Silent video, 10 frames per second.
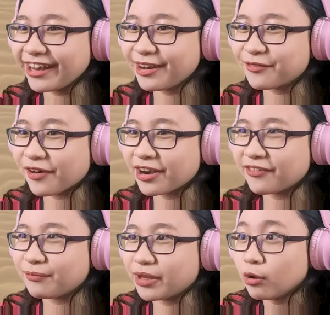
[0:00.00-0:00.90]
in front
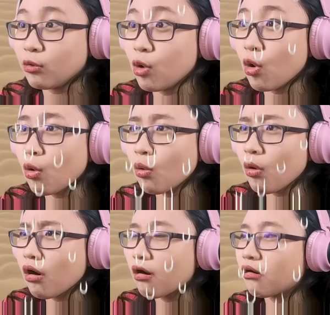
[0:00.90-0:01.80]
of me.
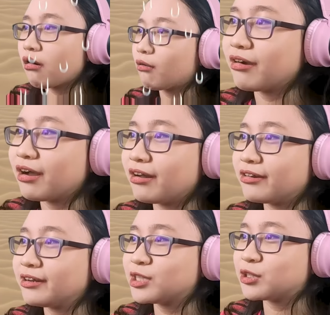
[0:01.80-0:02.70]
Are
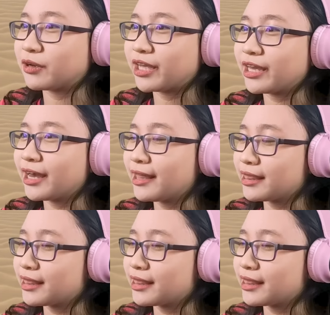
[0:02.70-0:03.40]
they tricking us.